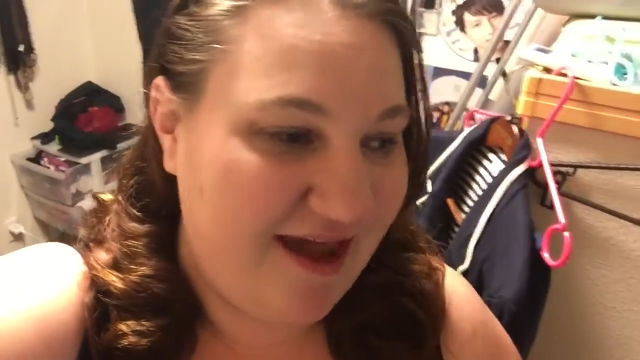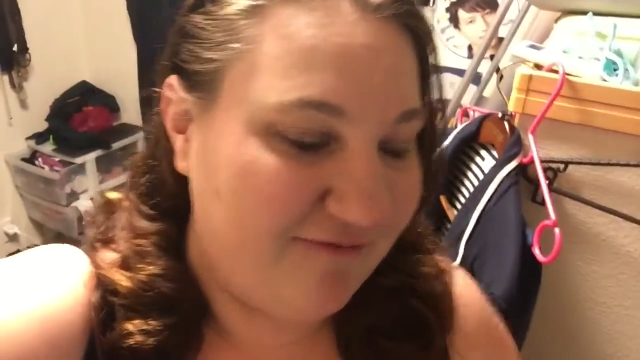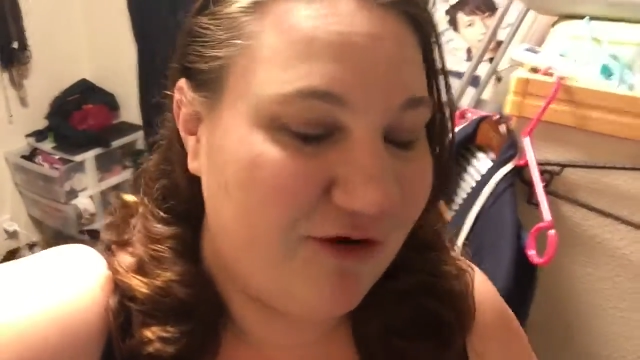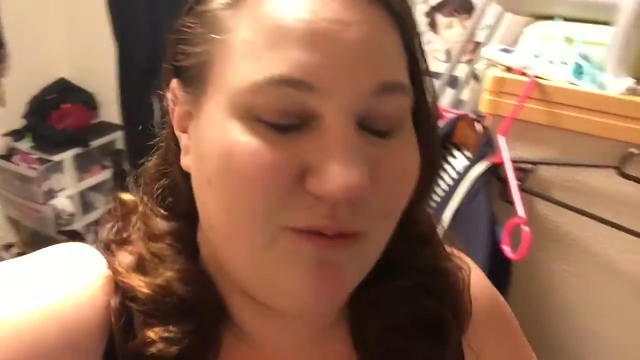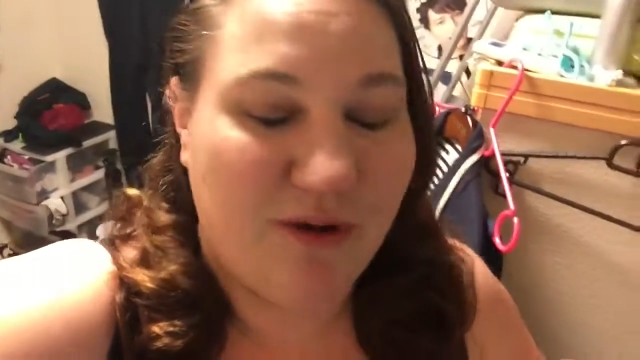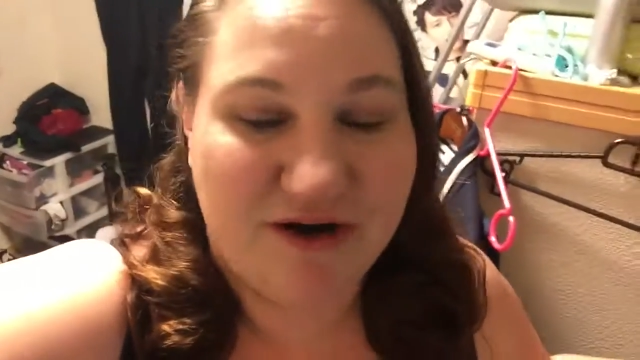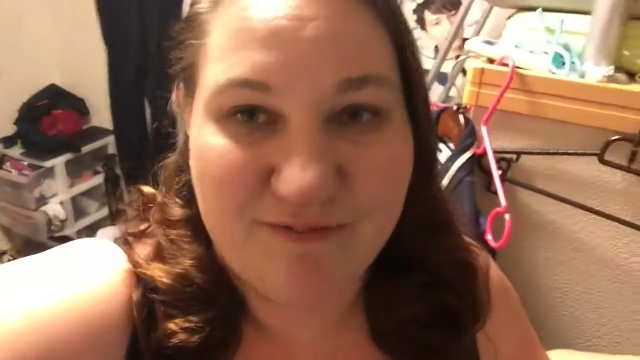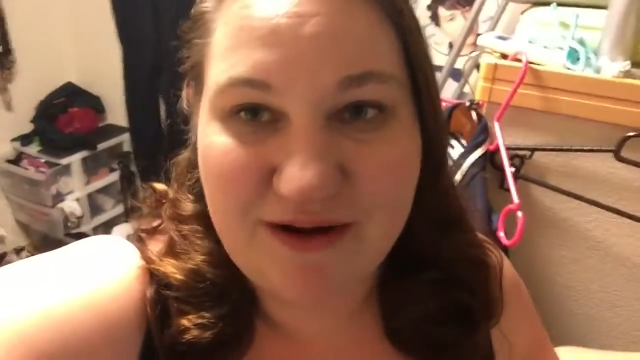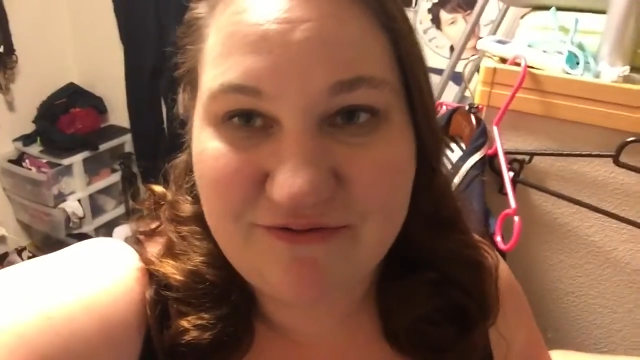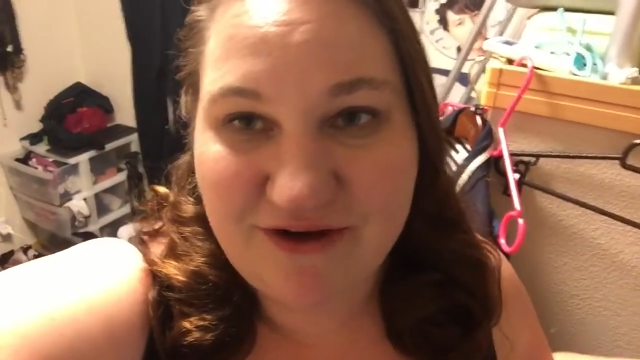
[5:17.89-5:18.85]
every one of
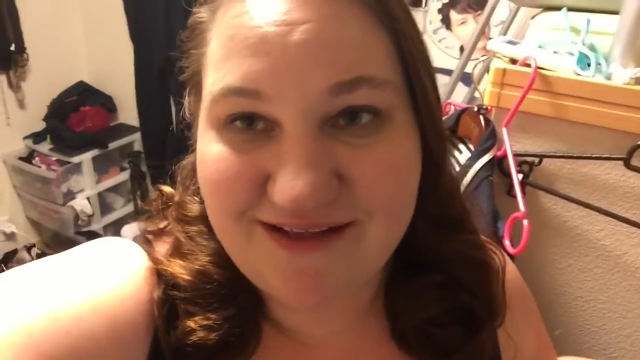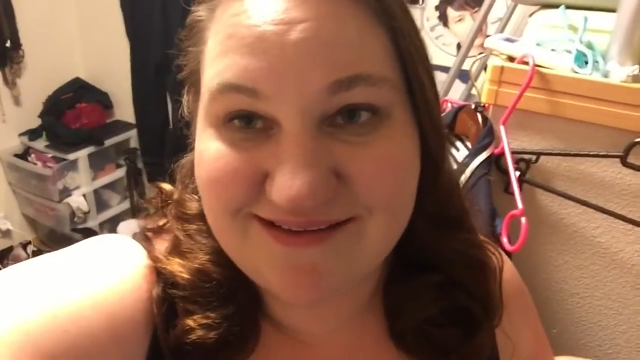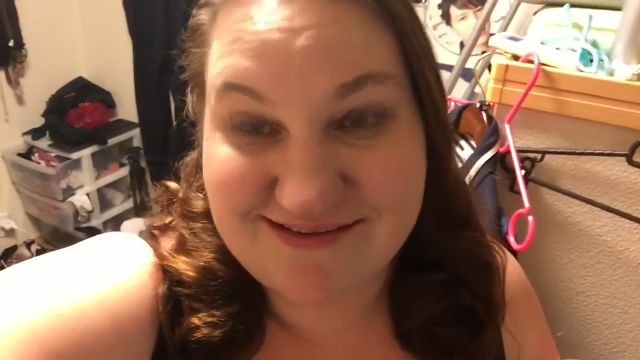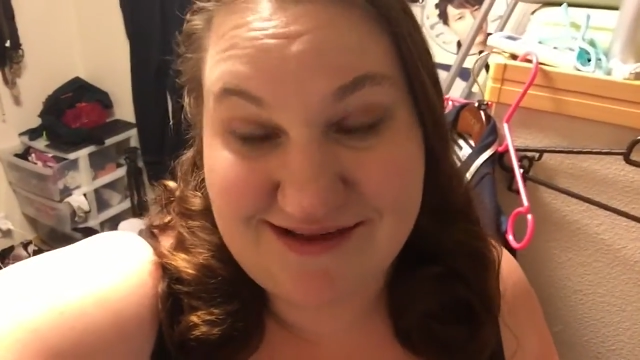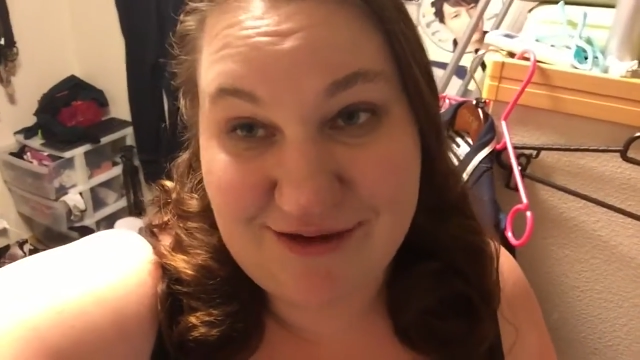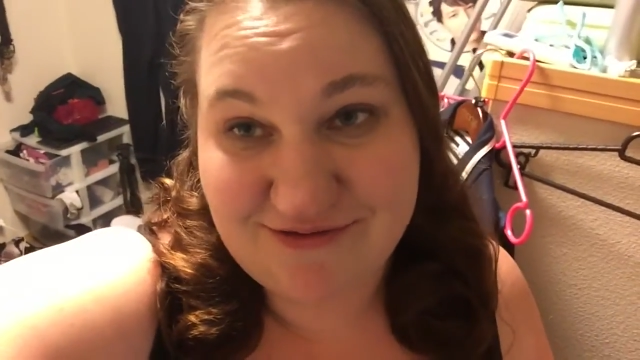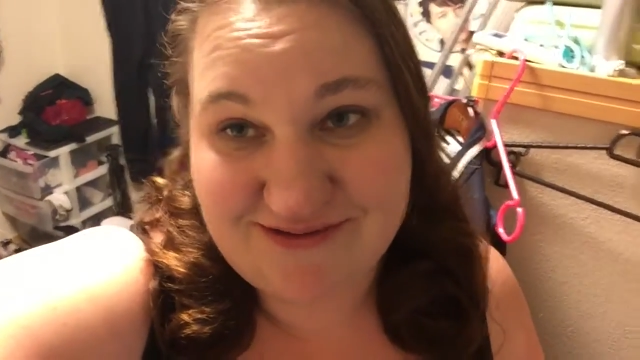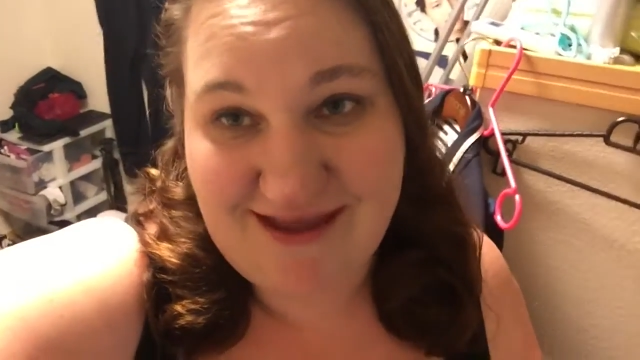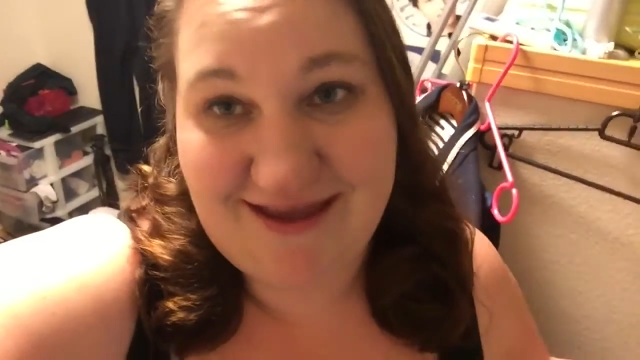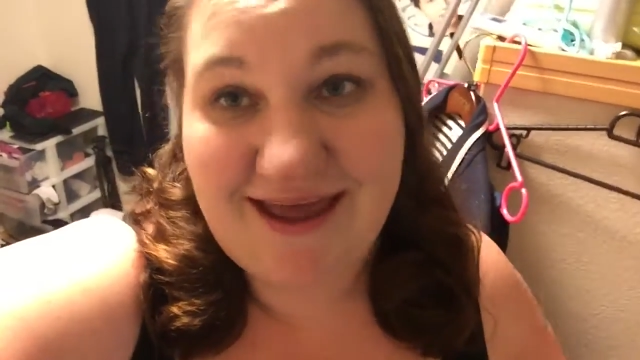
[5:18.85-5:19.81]
my friends is now
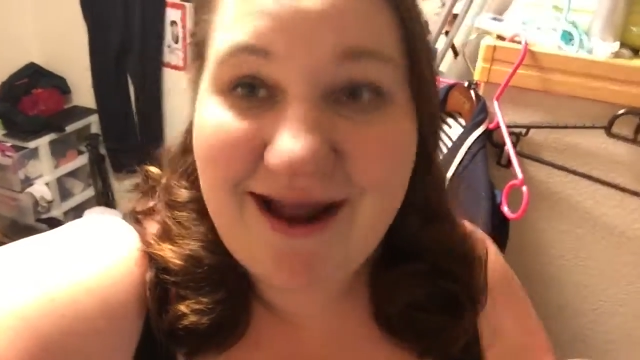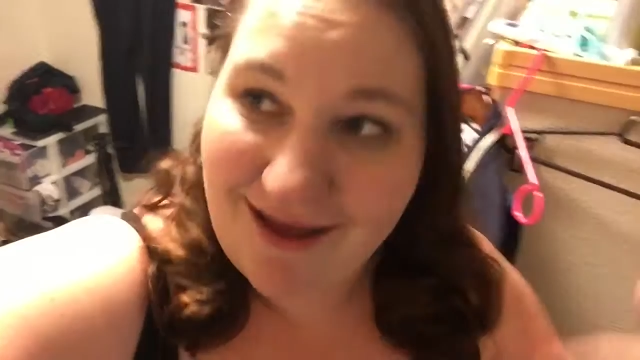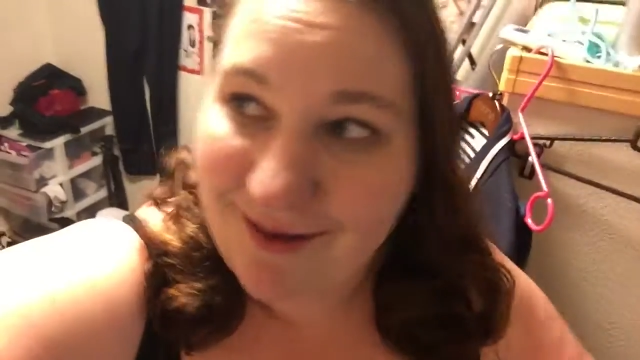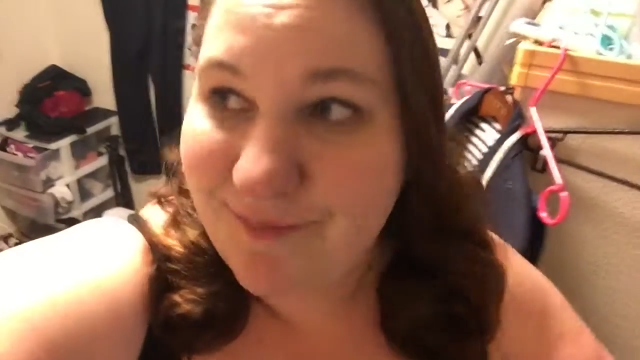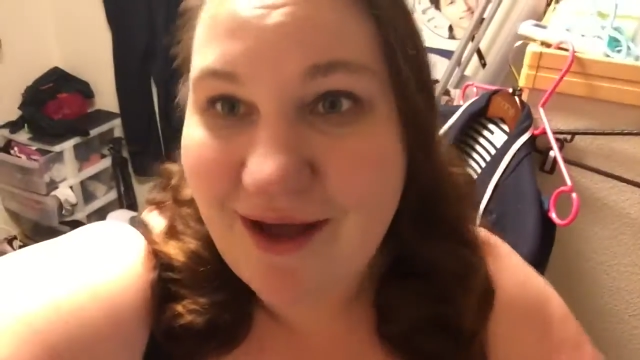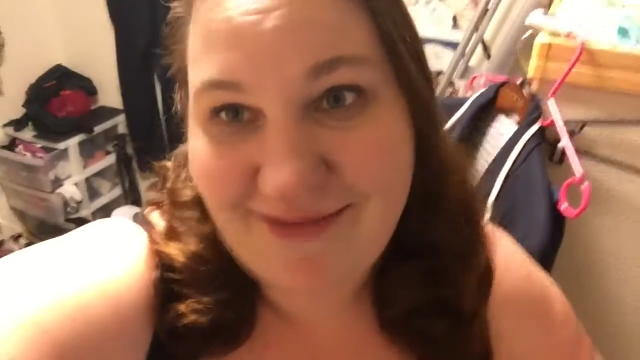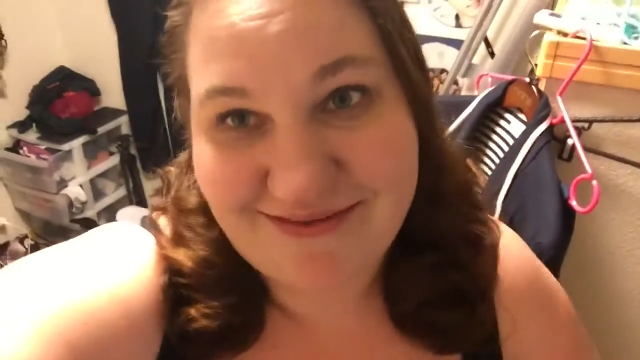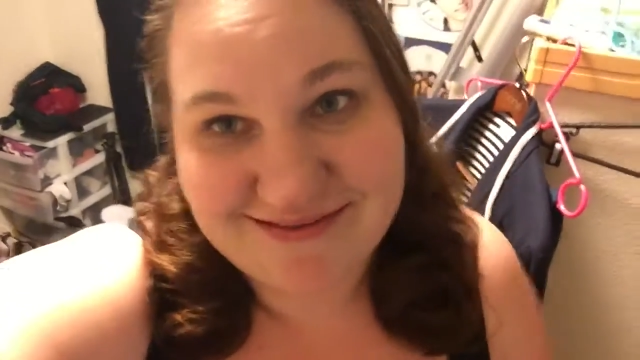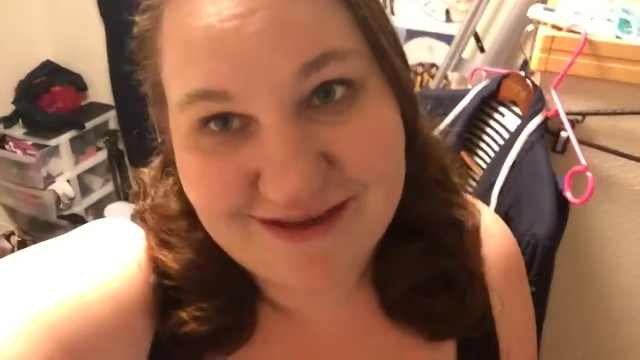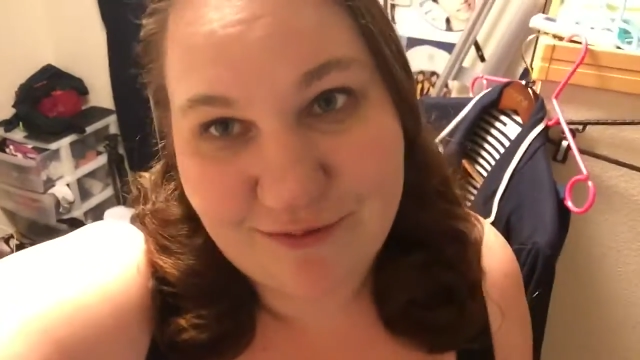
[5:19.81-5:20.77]
sick, and I'm not
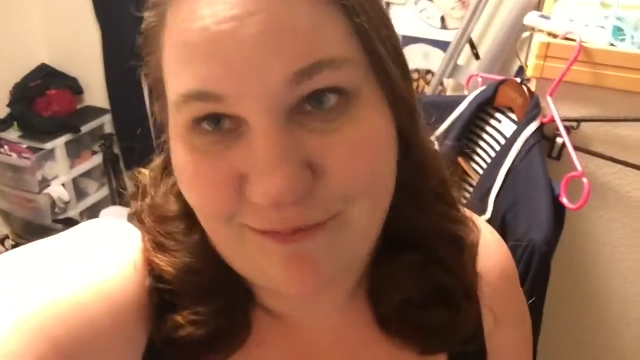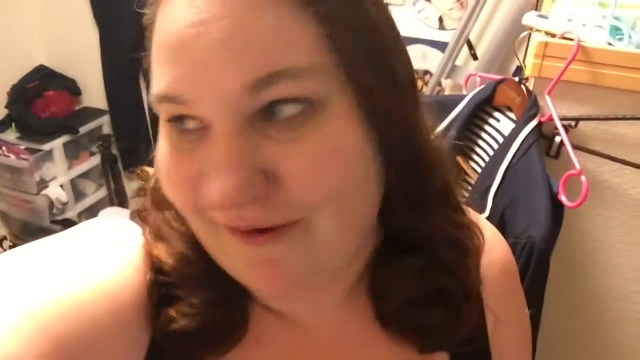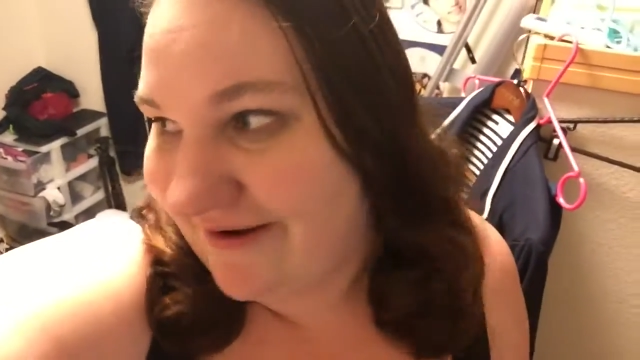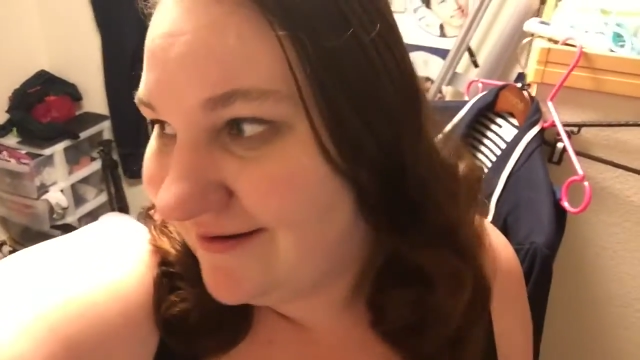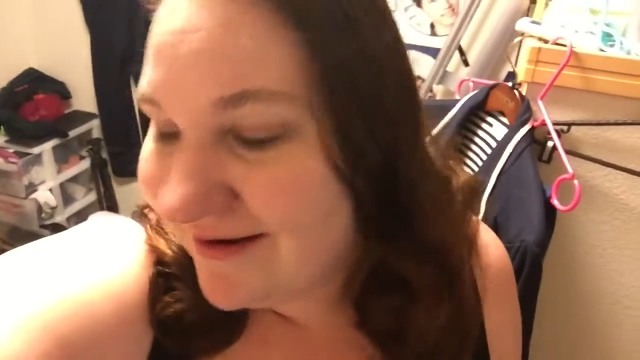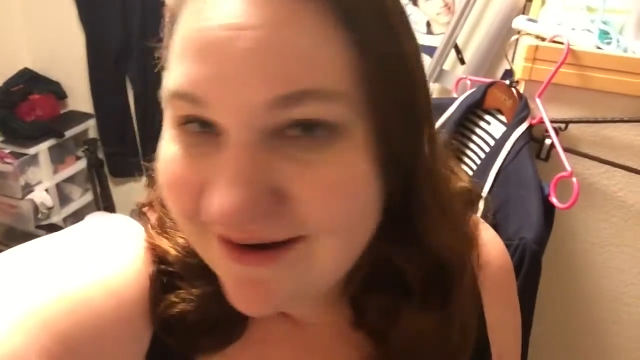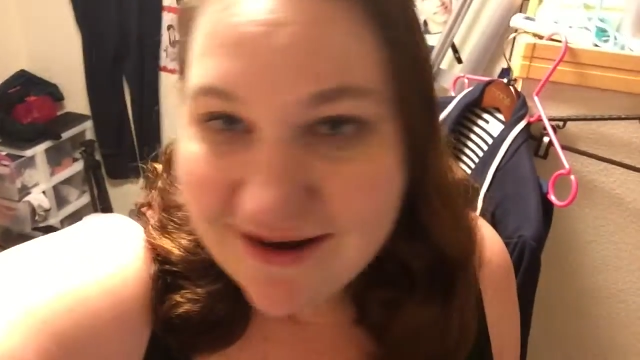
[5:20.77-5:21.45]
the sick one.